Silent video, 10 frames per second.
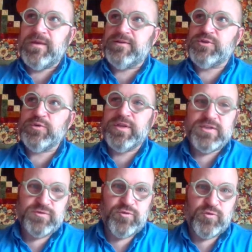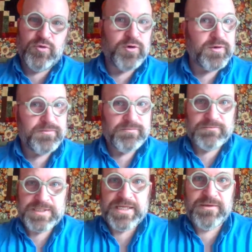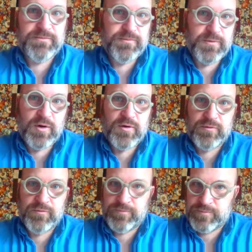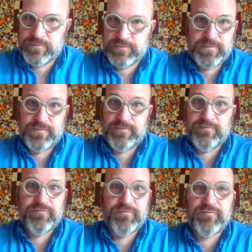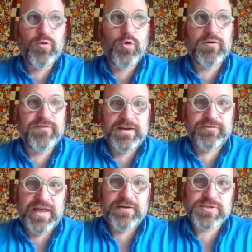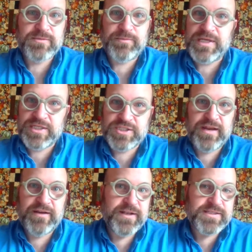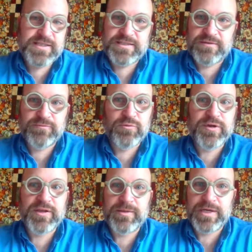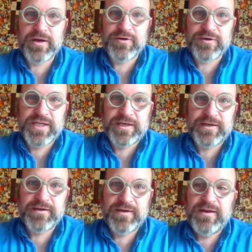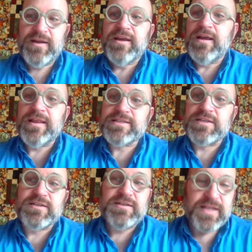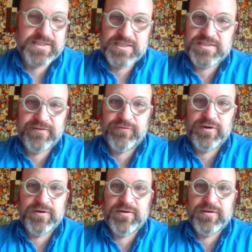Doing this for, say, all 4,000 or 5,000 PDGA events, that's a really big undertaking, and that's a different